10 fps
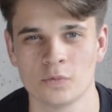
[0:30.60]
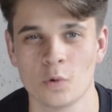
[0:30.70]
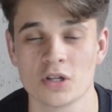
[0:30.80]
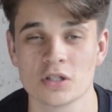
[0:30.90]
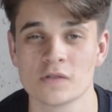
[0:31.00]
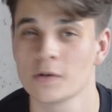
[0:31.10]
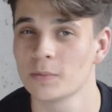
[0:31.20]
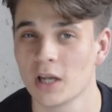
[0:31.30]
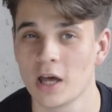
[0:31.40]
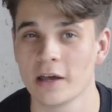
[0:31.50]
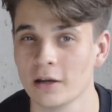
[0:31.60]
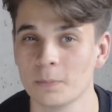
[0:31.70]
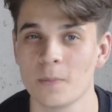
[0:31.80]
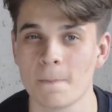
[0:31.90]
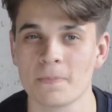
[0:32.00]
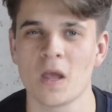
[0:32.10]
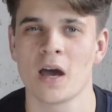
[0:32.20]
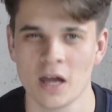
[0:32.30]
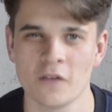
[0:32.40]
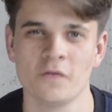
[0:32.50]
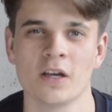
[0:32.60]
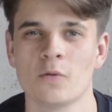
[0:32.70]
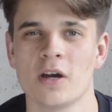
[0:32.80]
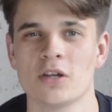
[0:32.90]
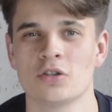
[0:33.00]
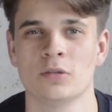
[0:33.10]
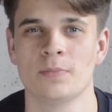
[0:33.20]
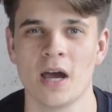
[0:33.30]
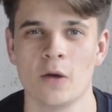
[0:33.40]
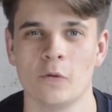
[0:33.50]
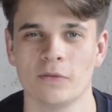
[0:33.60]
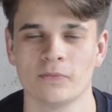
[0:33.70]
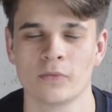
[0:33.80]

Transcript: watches from the lineup, and I think why you should buy one.